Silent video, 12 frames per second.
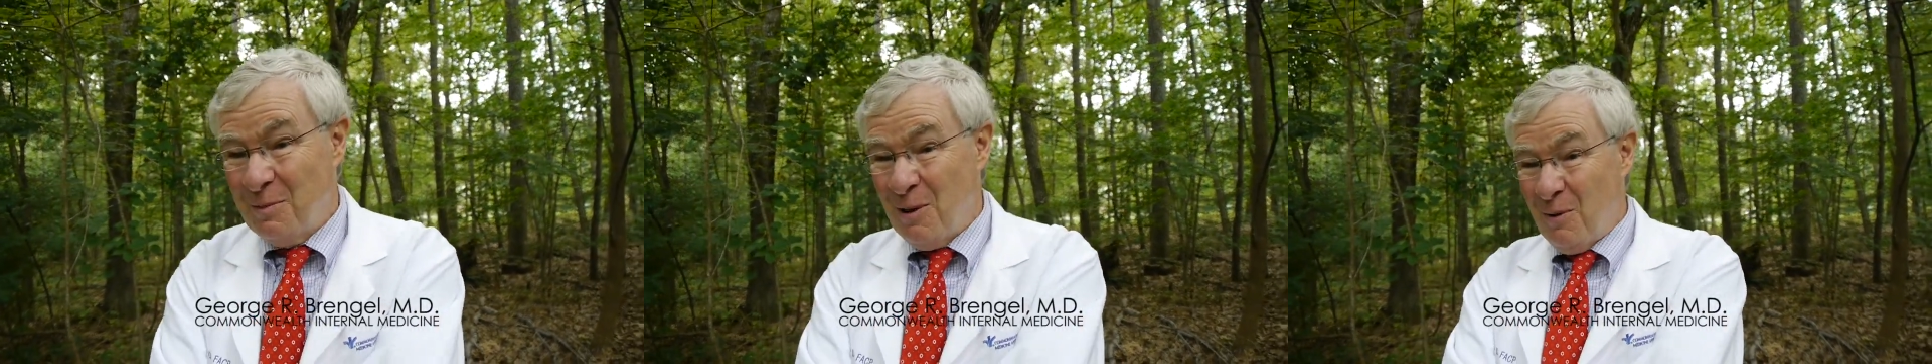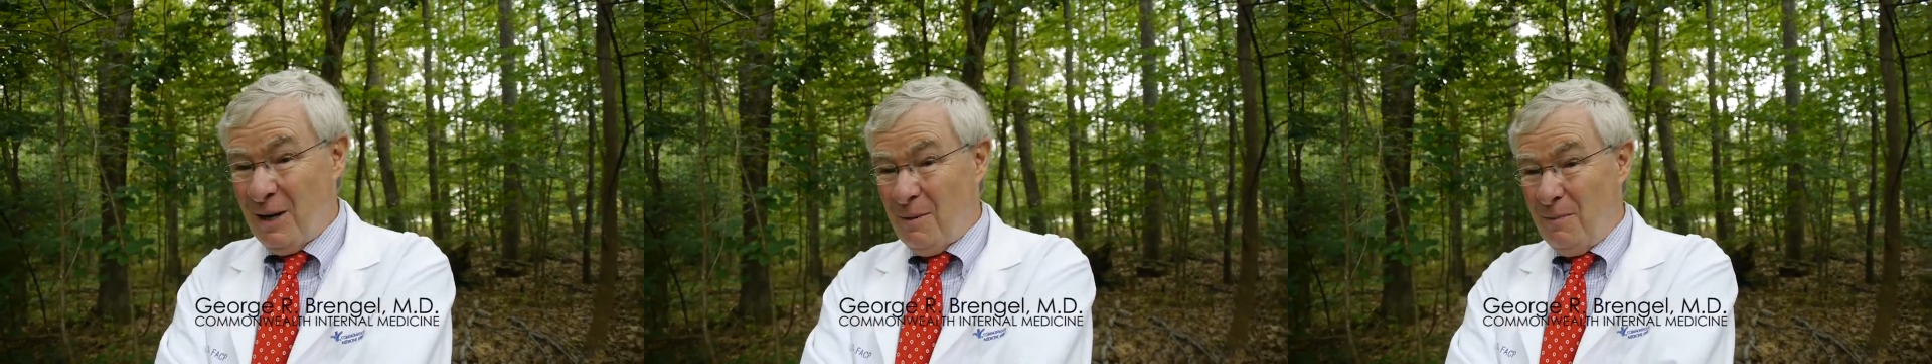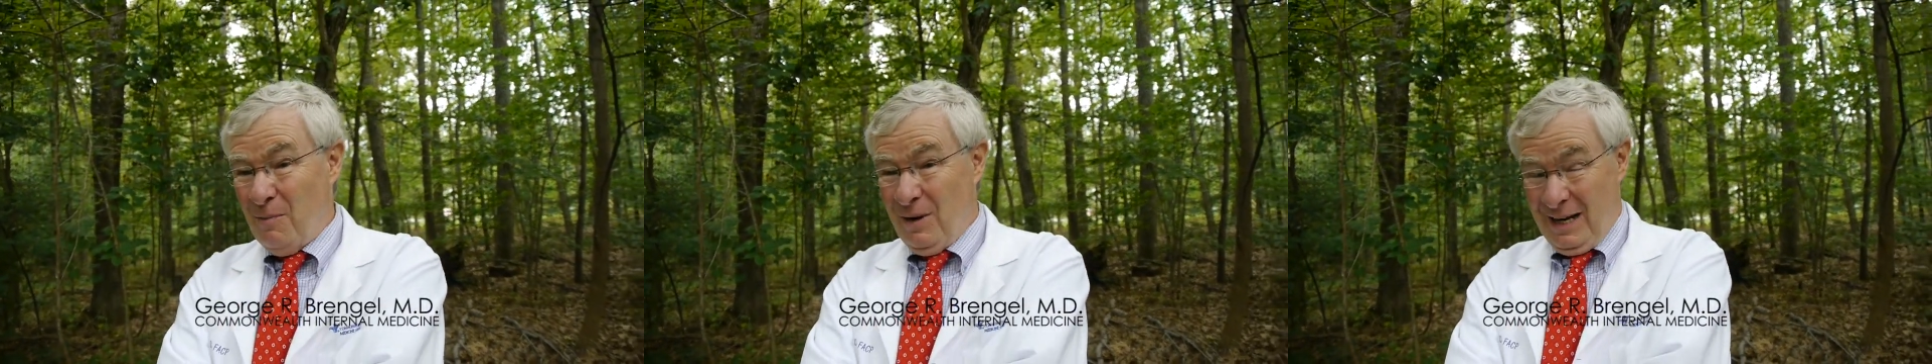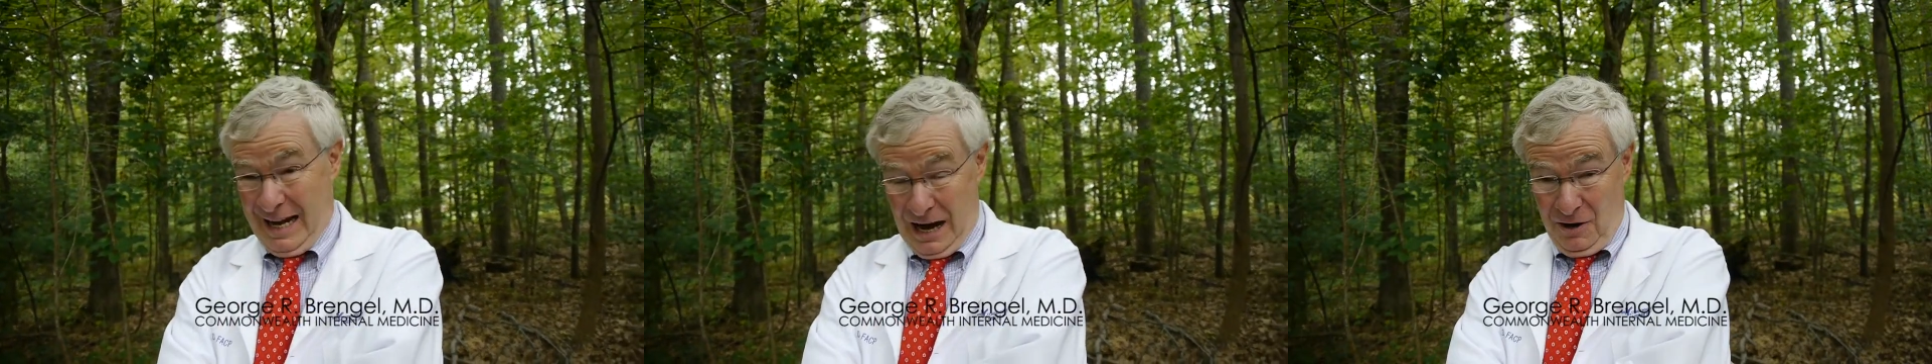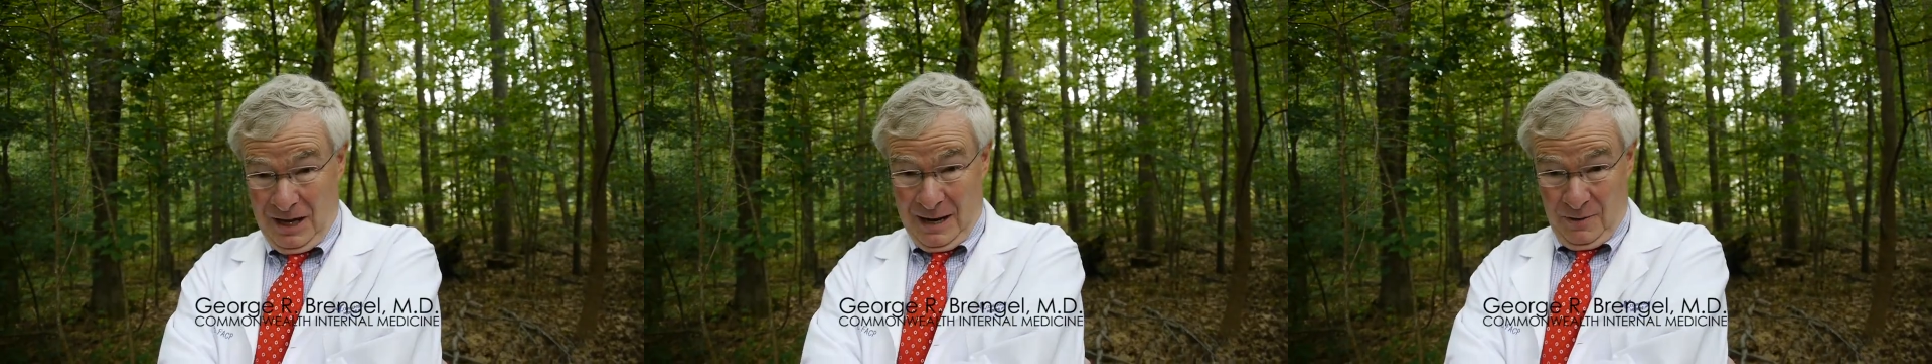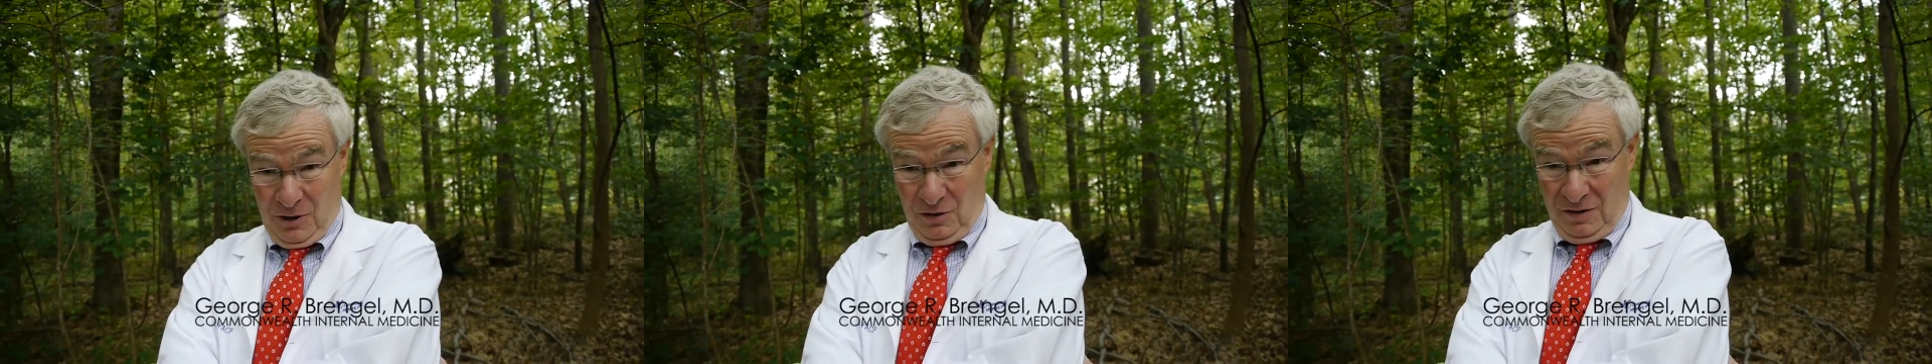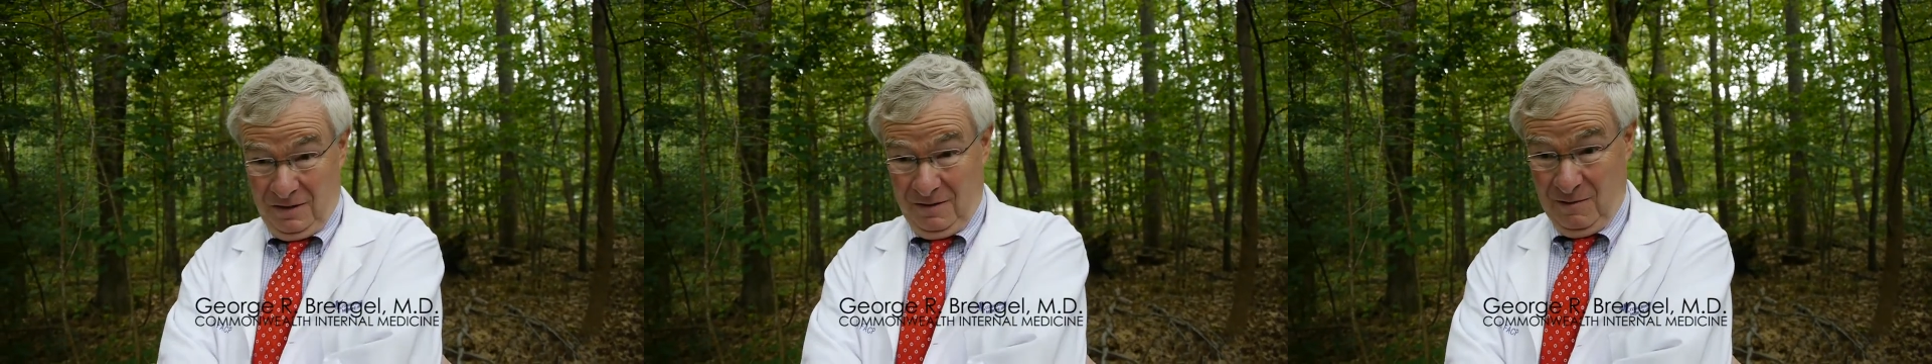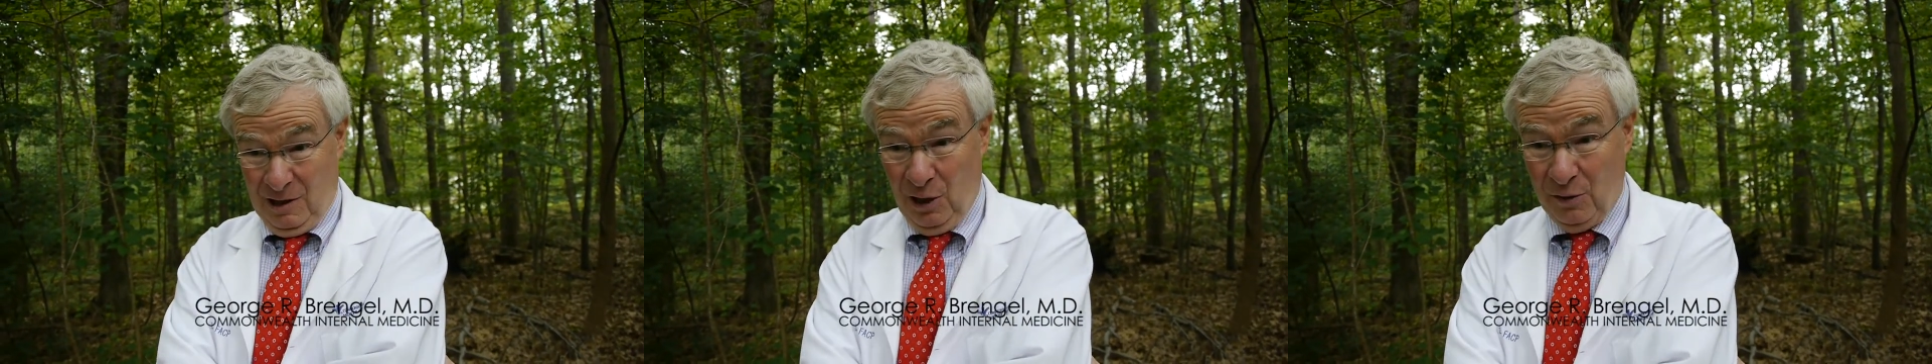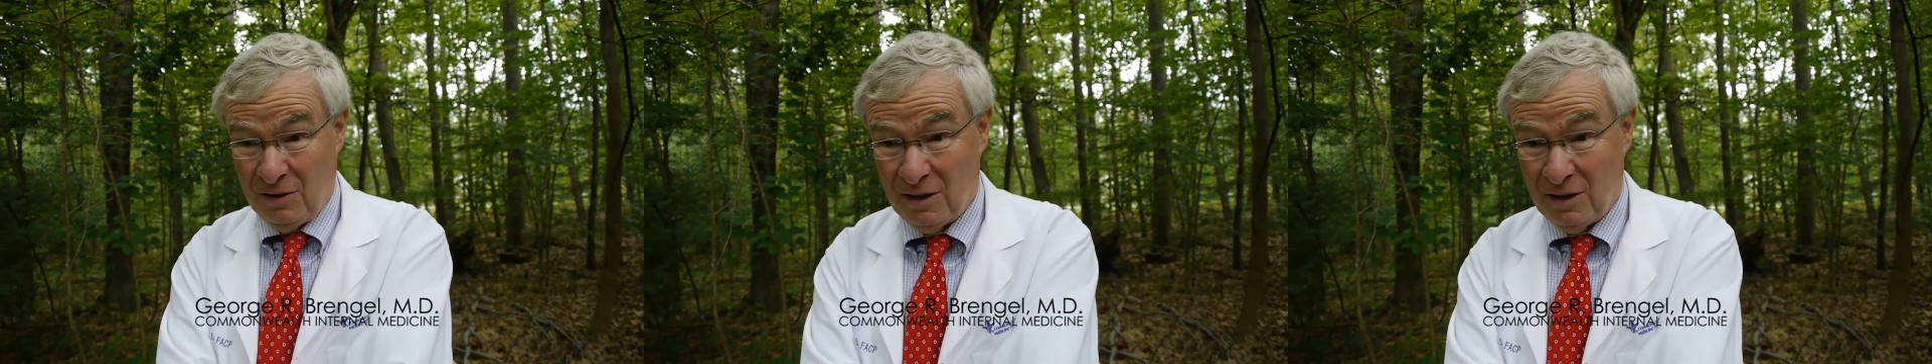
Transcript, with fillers: But when the, when the air temperature is close